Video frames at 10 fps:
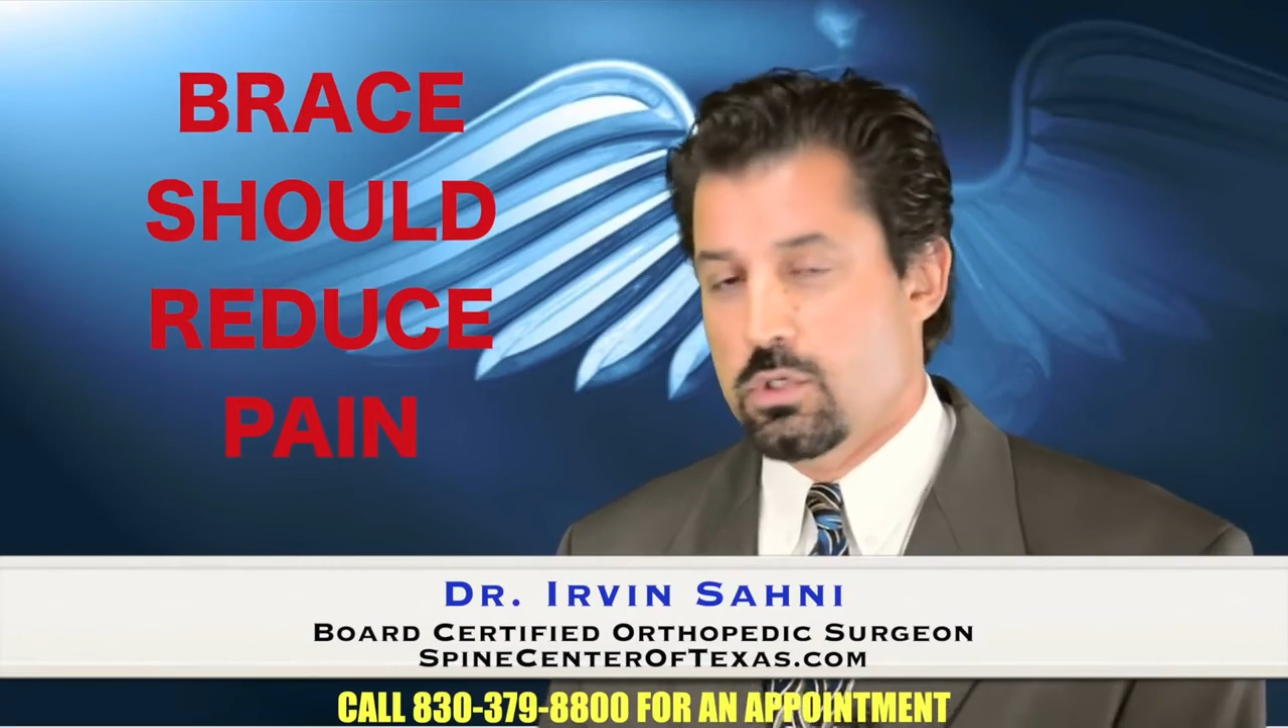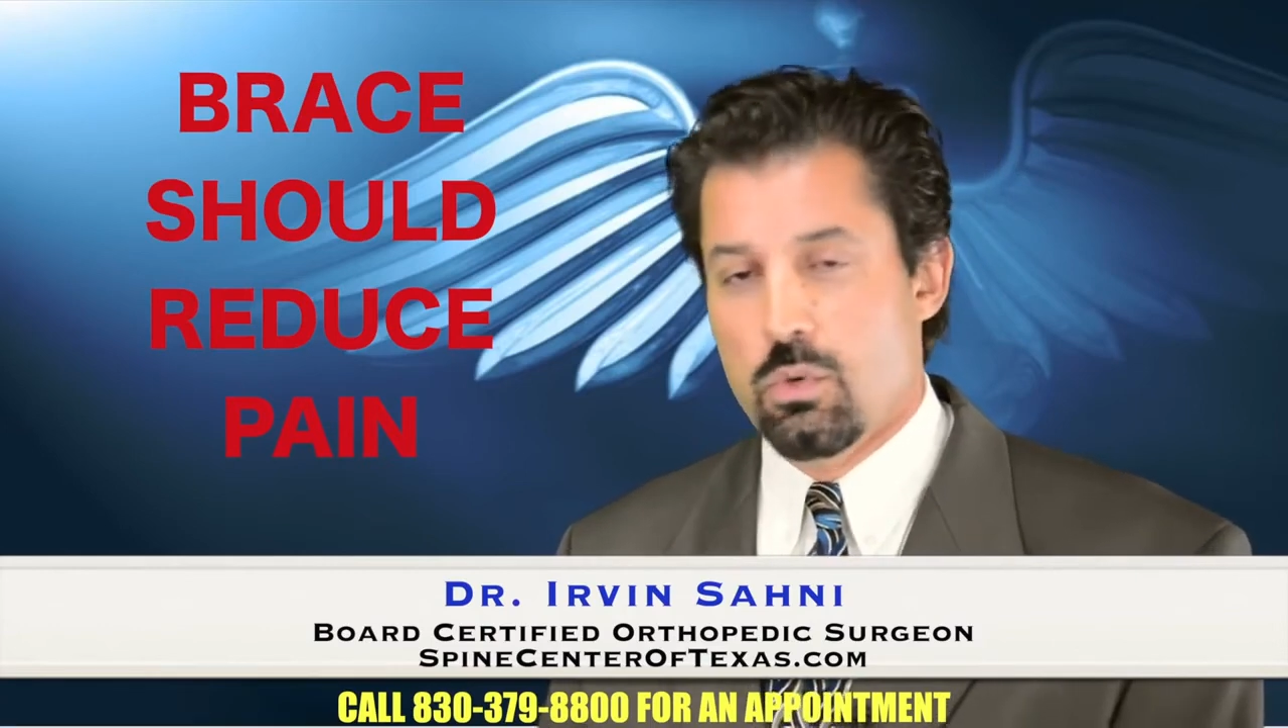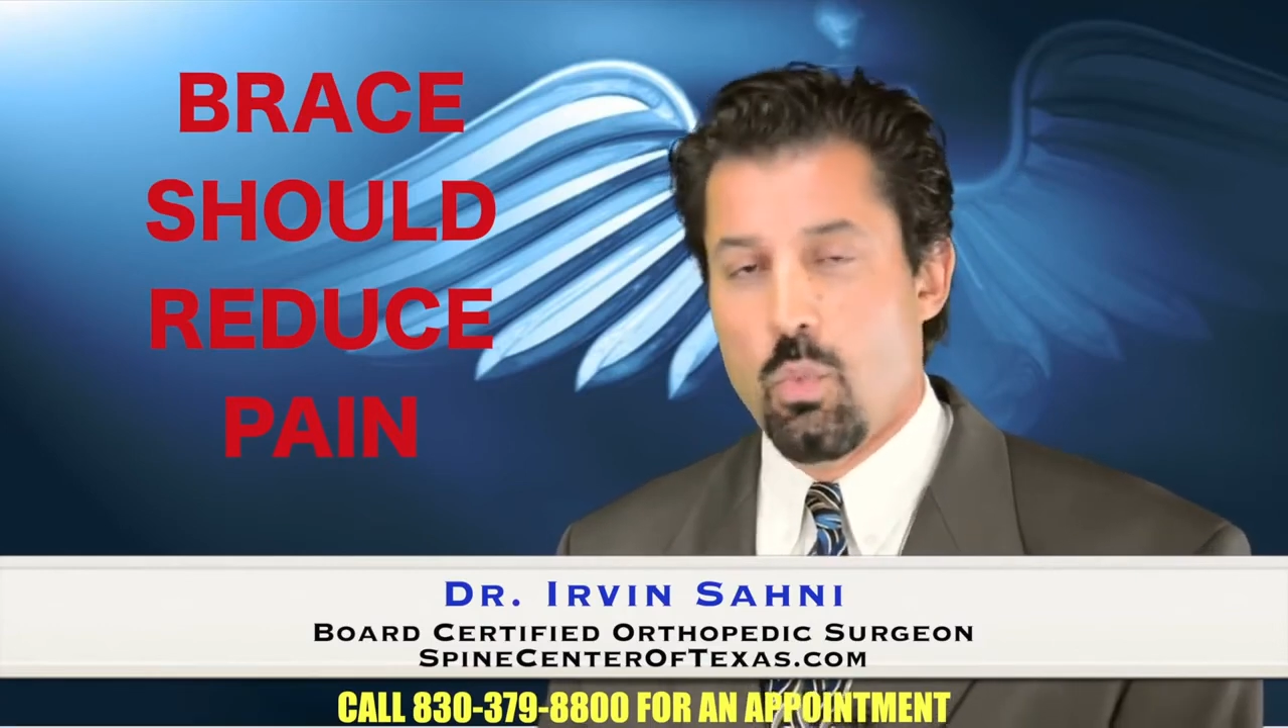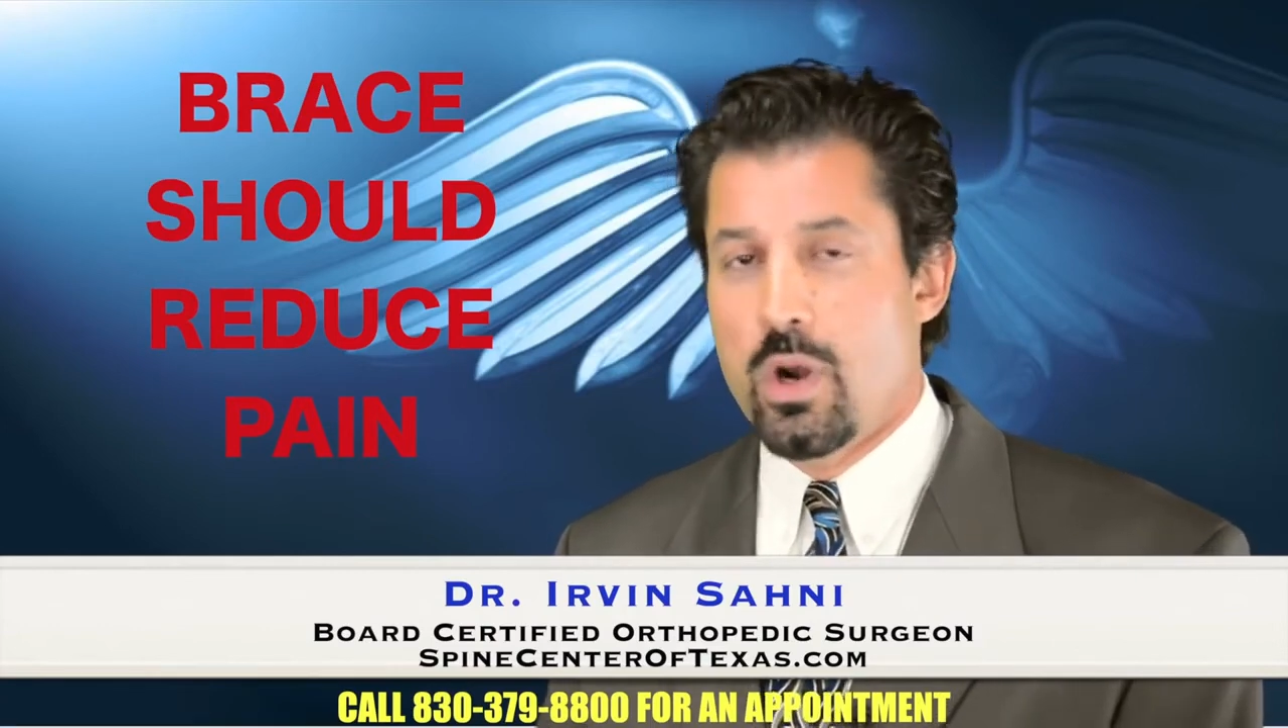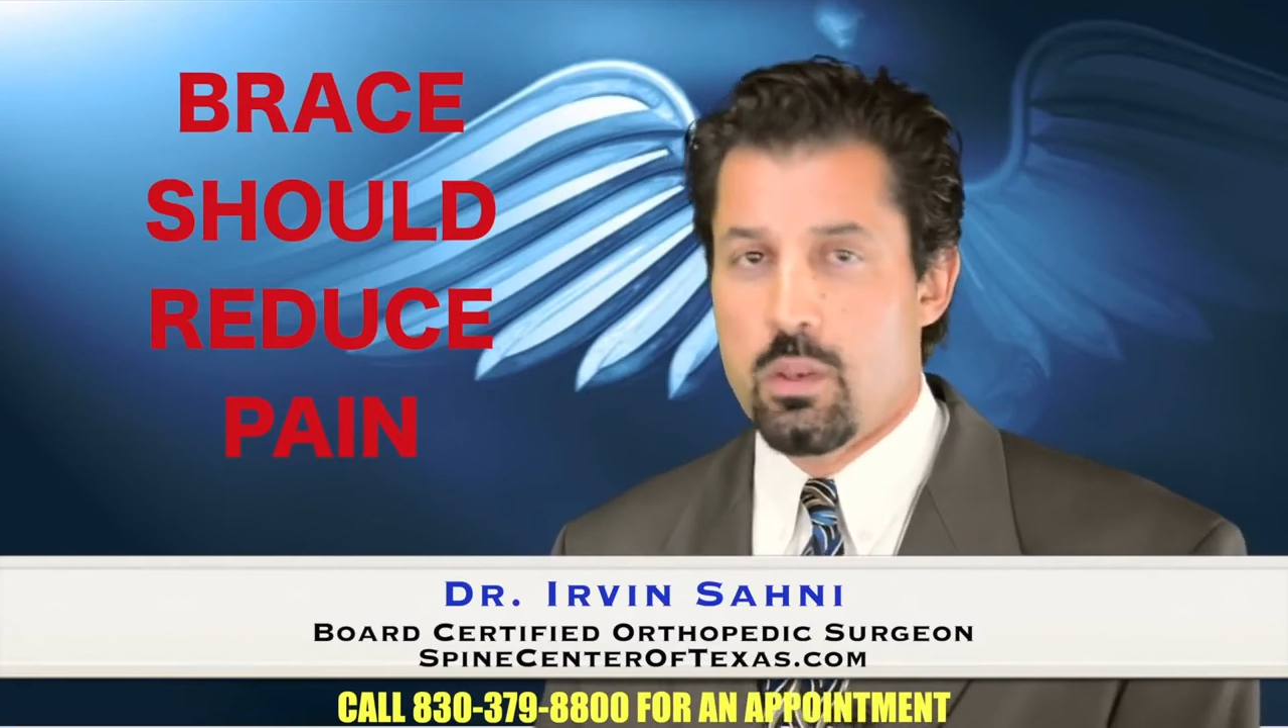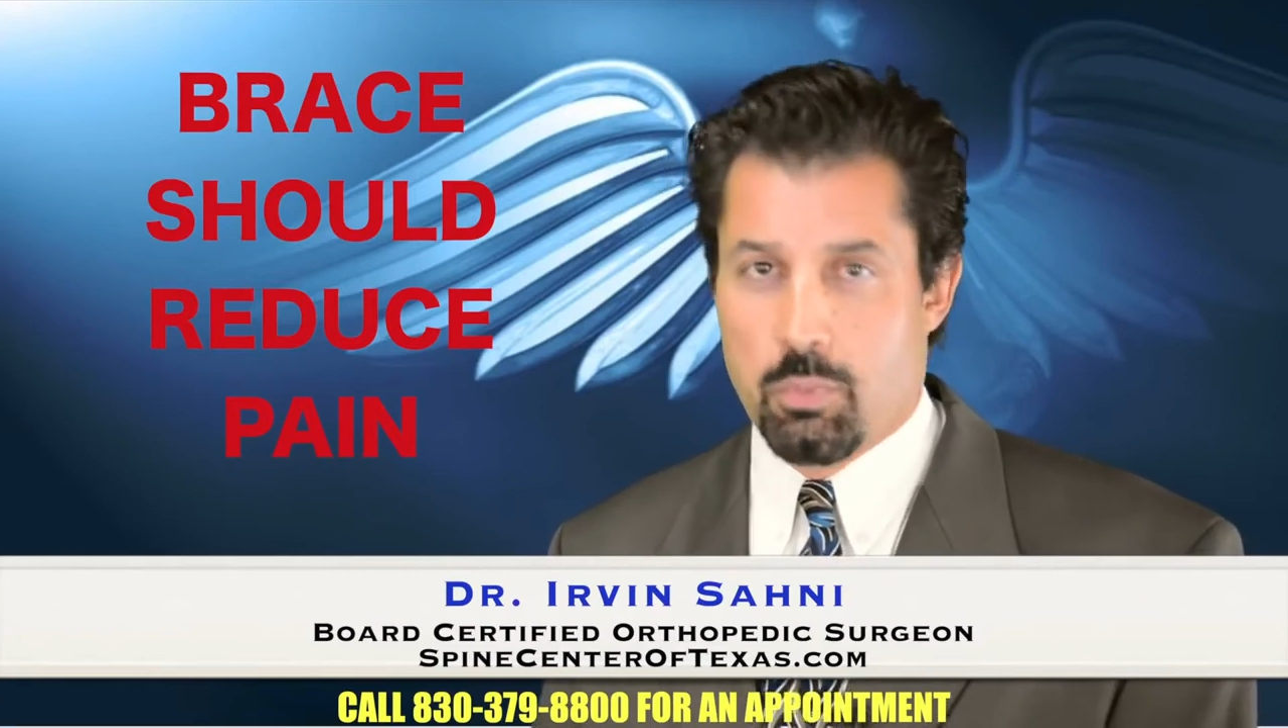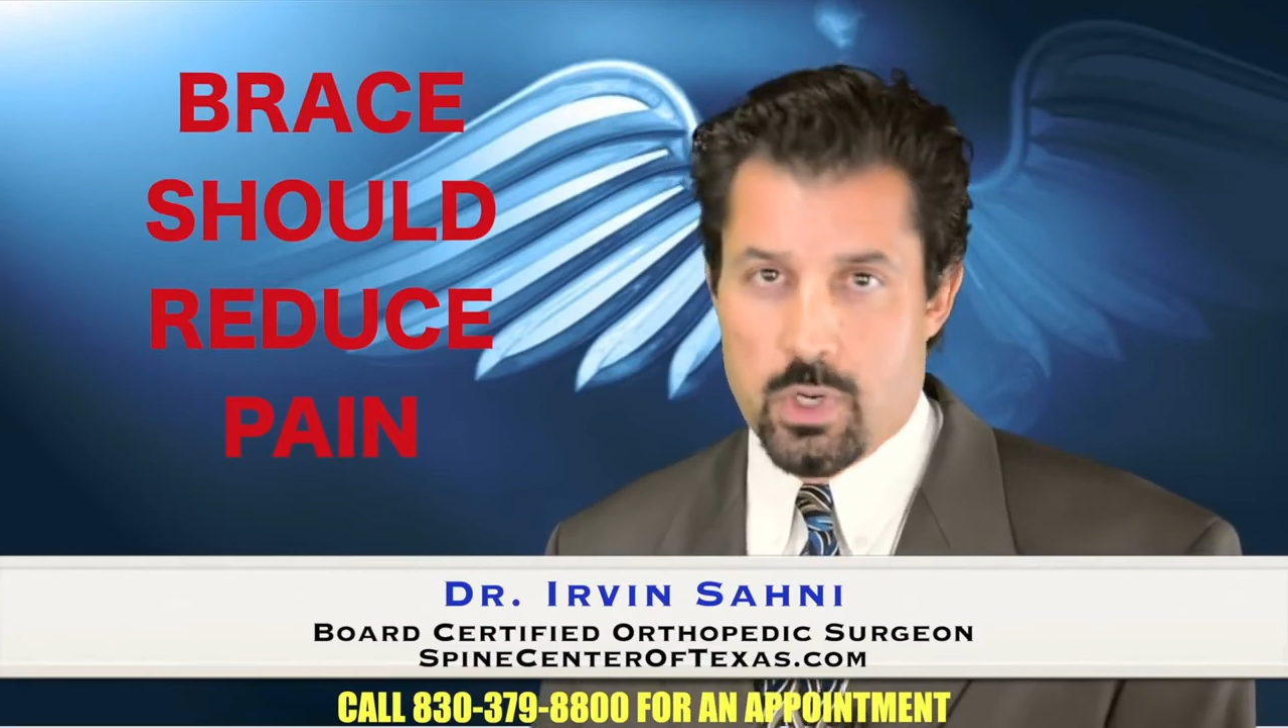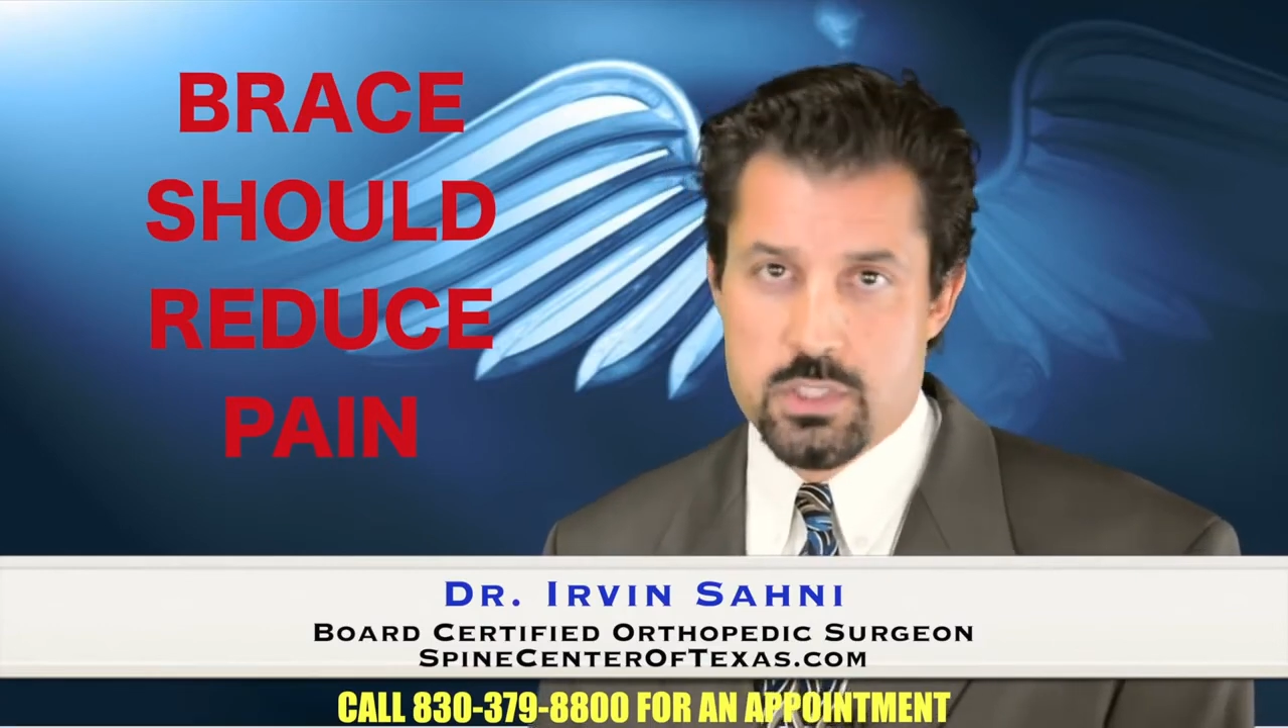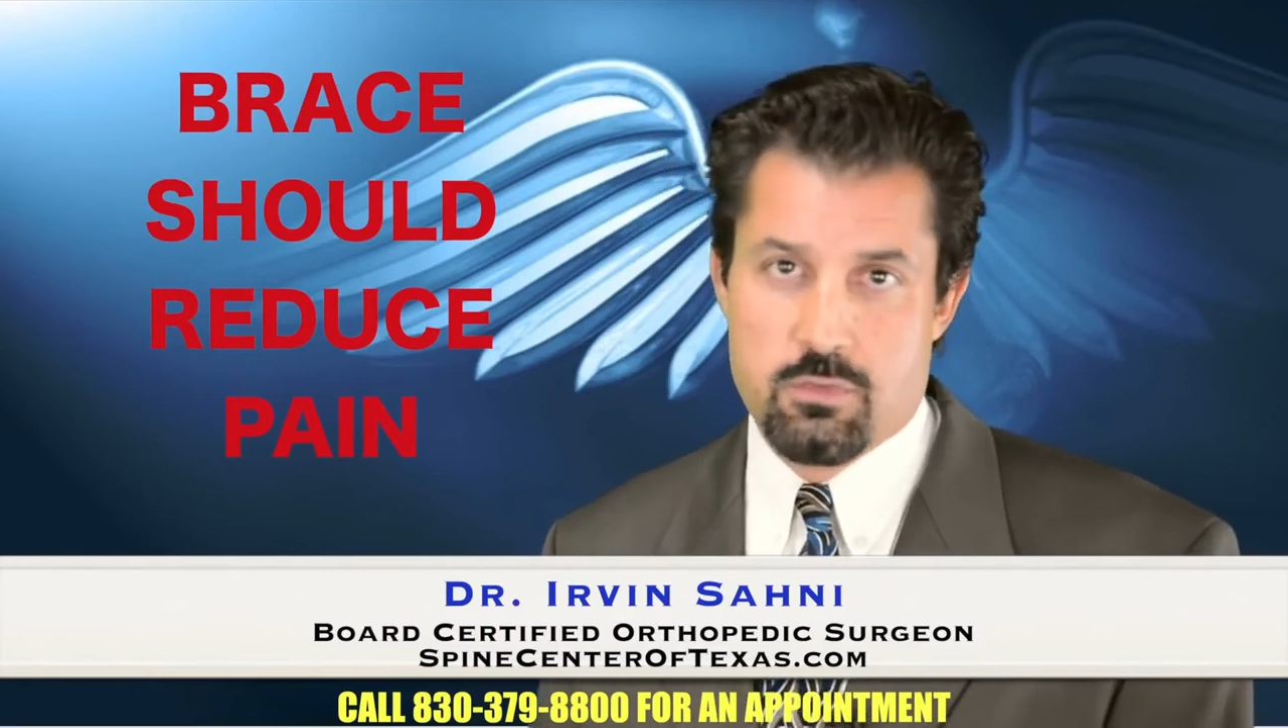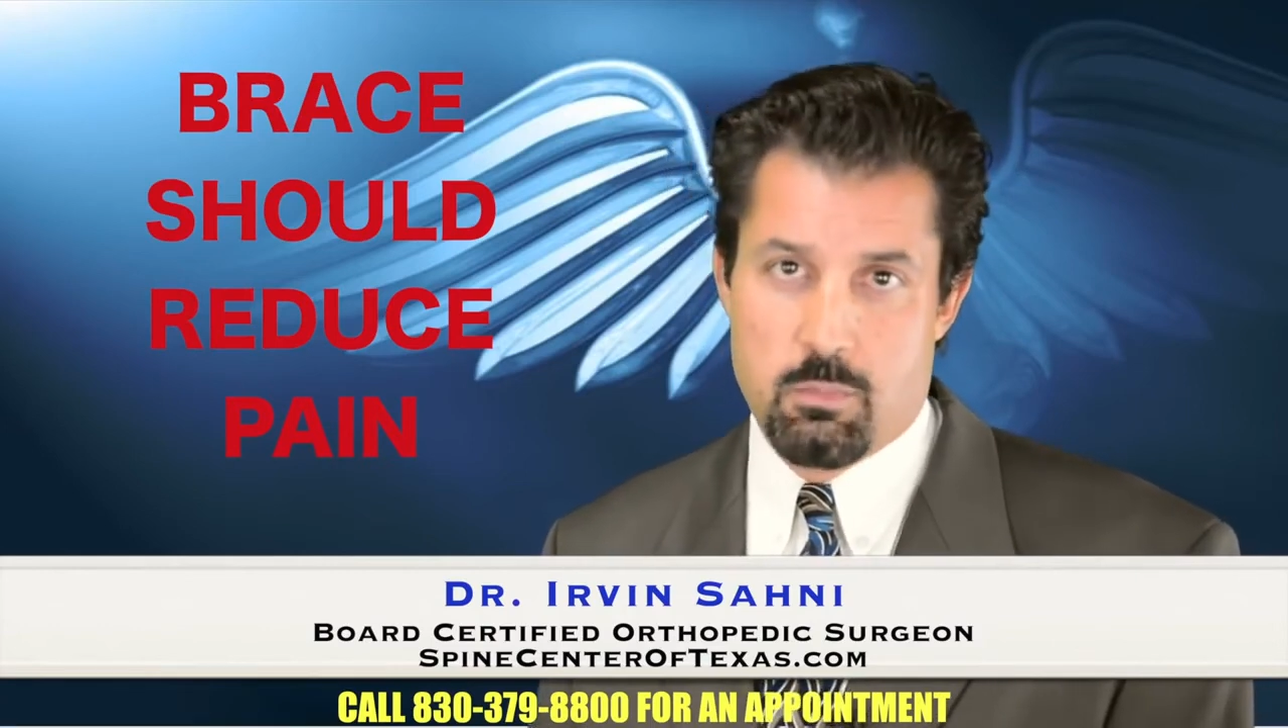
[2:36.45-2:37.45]
Don't wear the
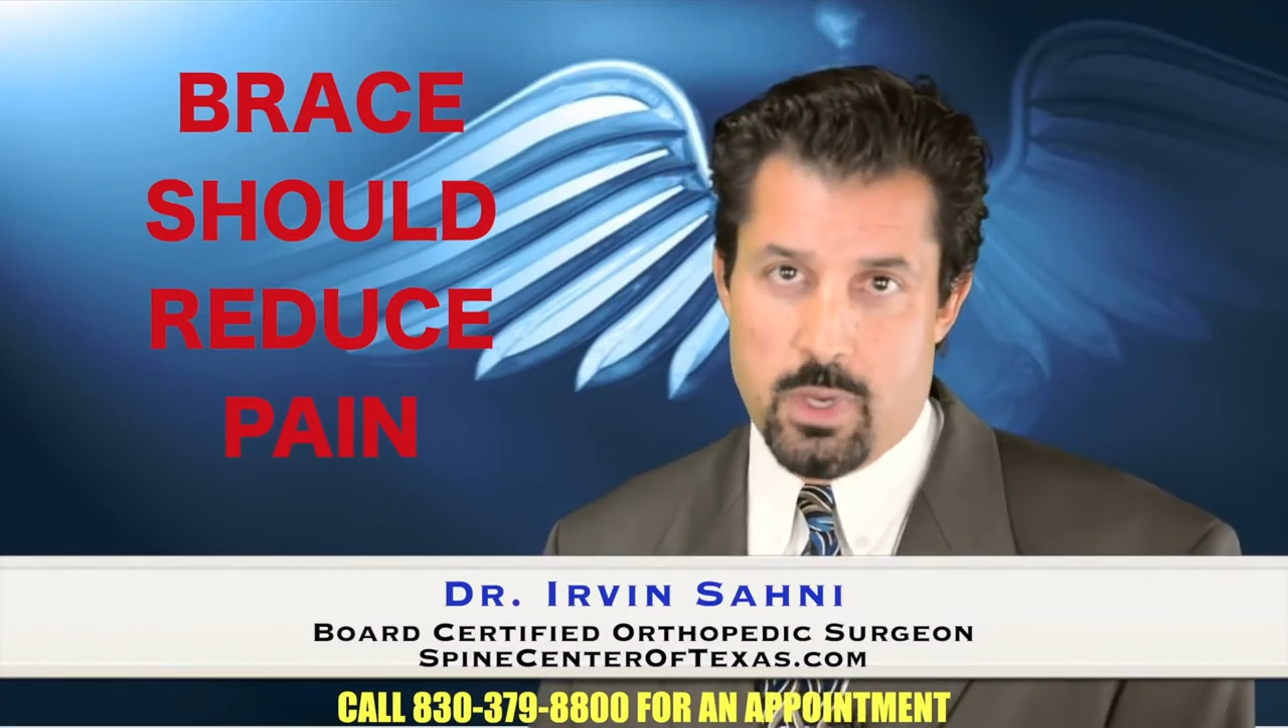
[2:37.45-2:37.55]
brace if it